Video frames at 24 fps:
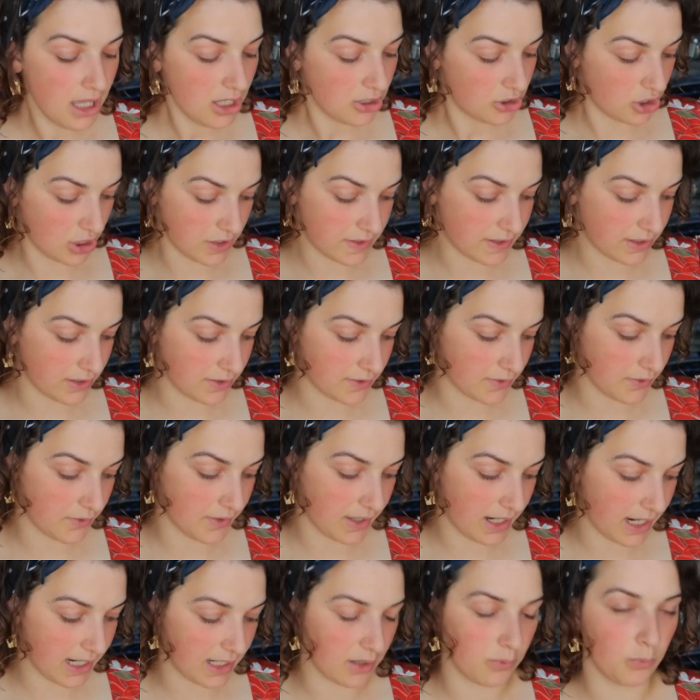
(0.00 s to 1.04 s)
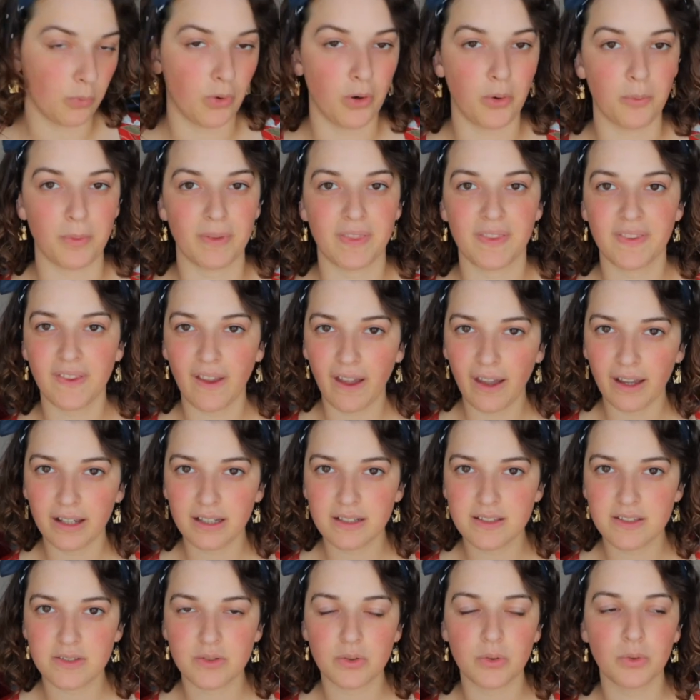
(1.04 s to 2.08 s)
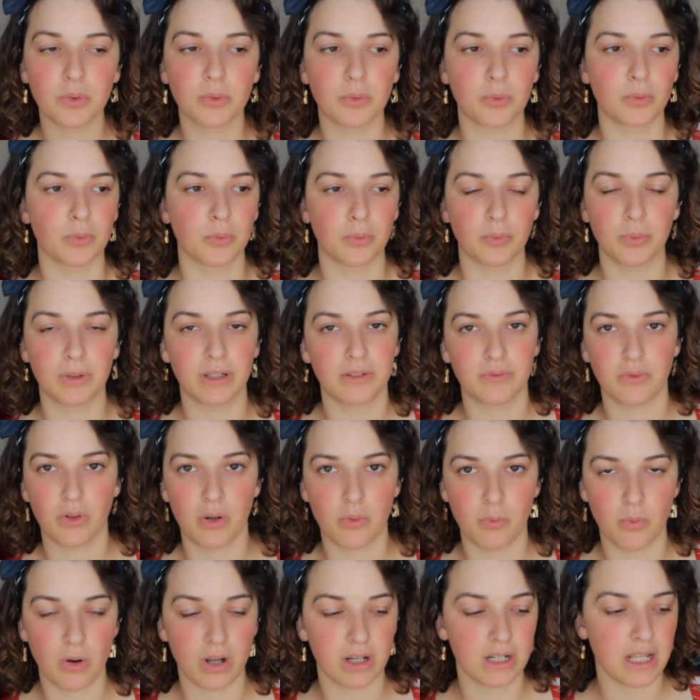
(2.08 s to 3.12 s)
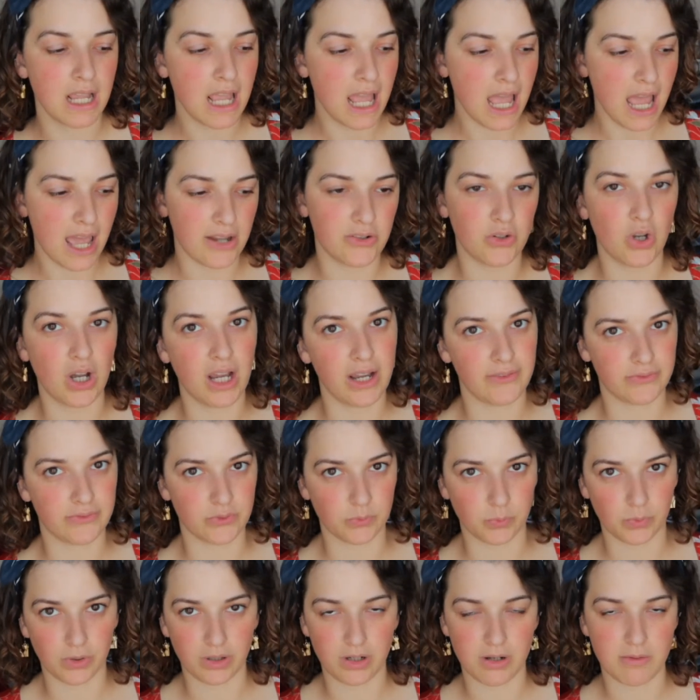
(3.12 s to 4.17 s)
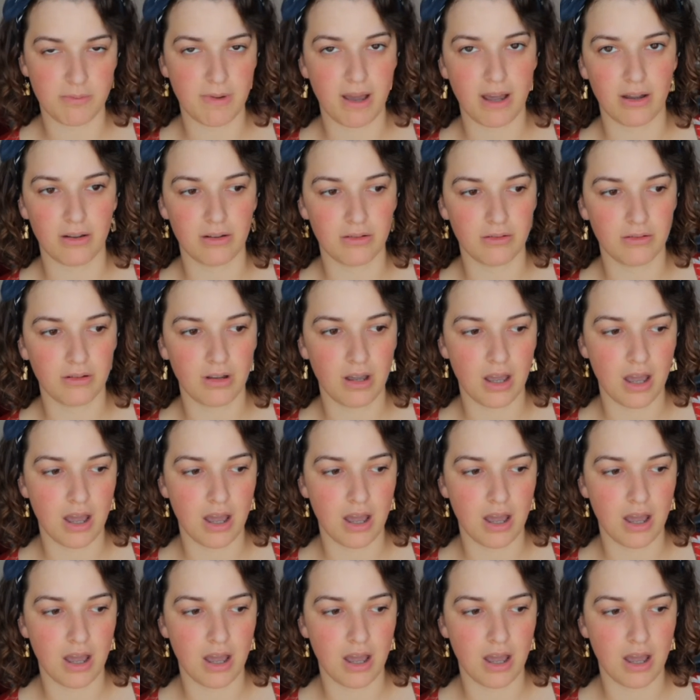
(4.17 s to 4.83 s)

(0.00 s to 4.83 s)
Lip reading: just so that I can wear it with tights or whatever I want and not have to worry about